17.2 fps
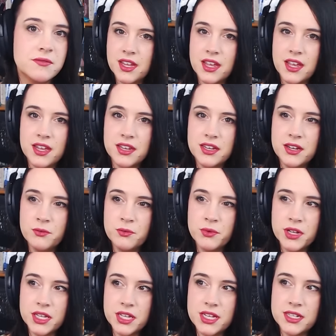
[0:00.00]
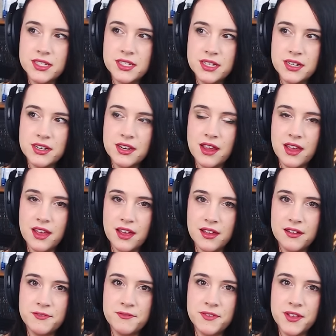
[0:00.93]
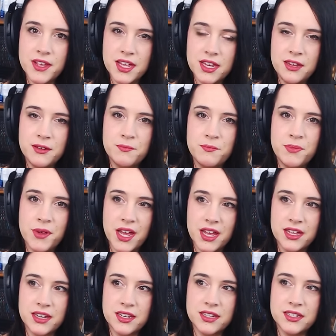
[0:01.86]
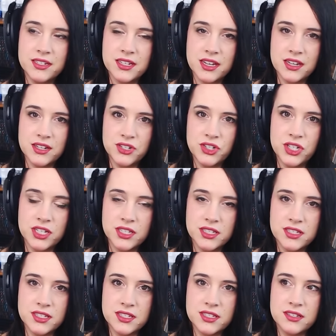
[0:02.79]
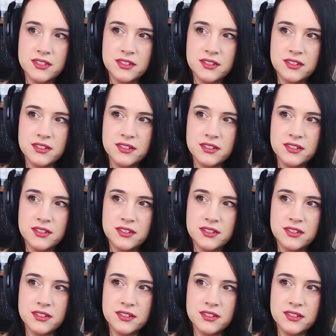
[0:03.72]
And he really didn't have any bad intentions,